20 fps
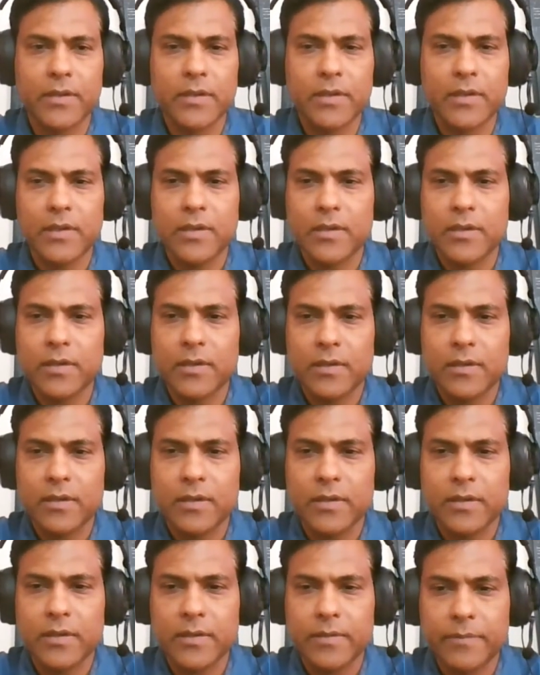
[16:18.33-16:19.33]

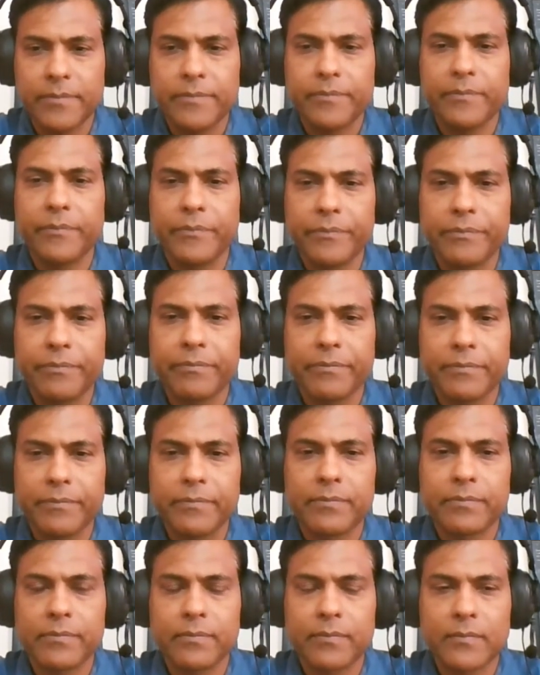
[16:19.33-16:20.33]

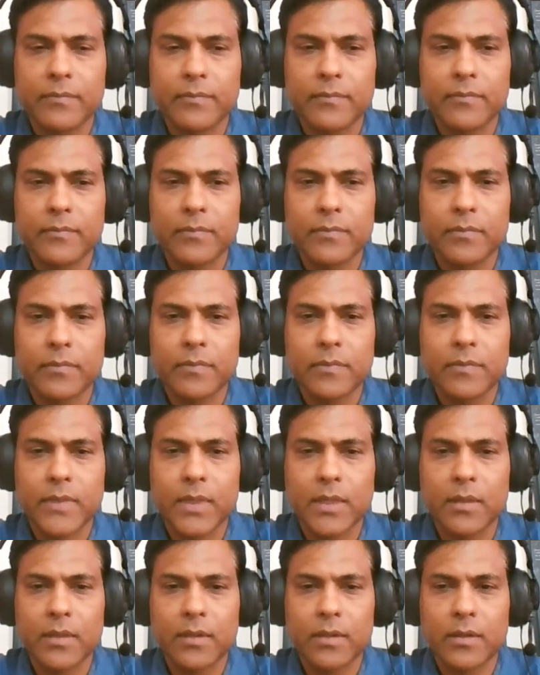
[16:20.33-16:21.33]

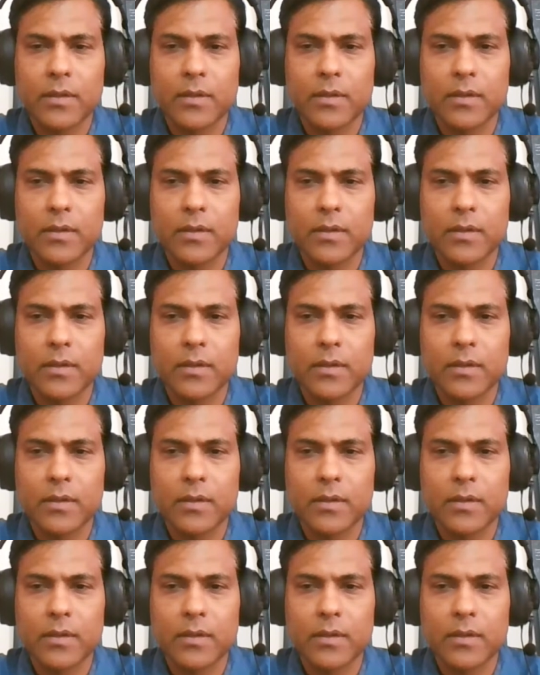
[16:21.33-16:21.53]
[no speech]